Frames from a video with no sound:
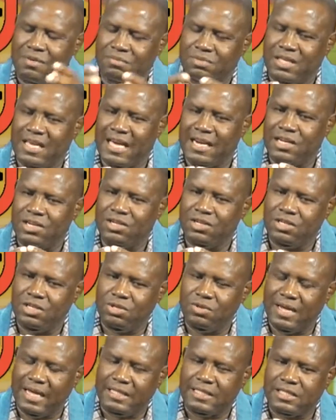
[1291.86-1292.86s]
Canada and the
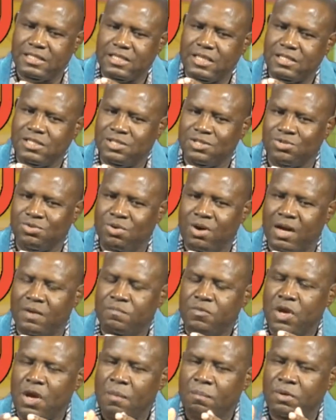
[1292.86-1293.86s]
United States and so on.
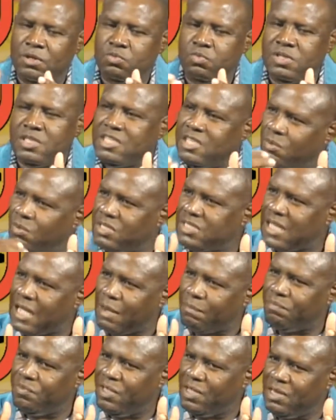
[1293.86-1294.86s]
But we see what's
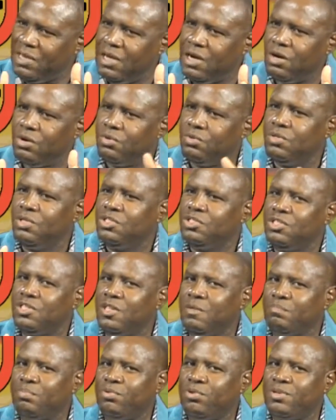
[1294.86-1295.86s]
happening now to
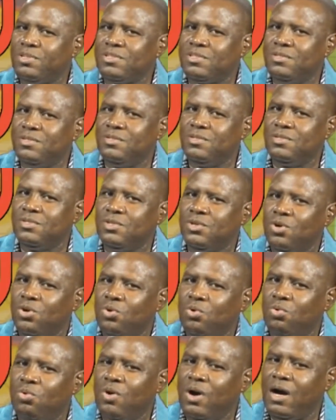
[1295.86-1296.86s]
the persons
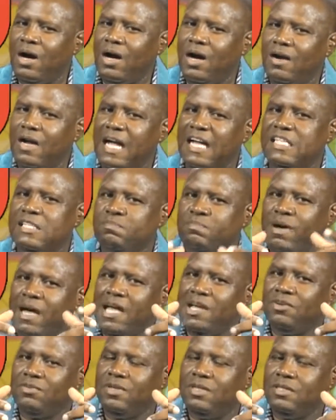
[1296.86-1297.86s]
who are
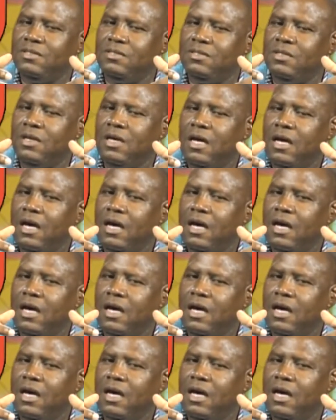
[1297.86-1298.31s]
aspiring,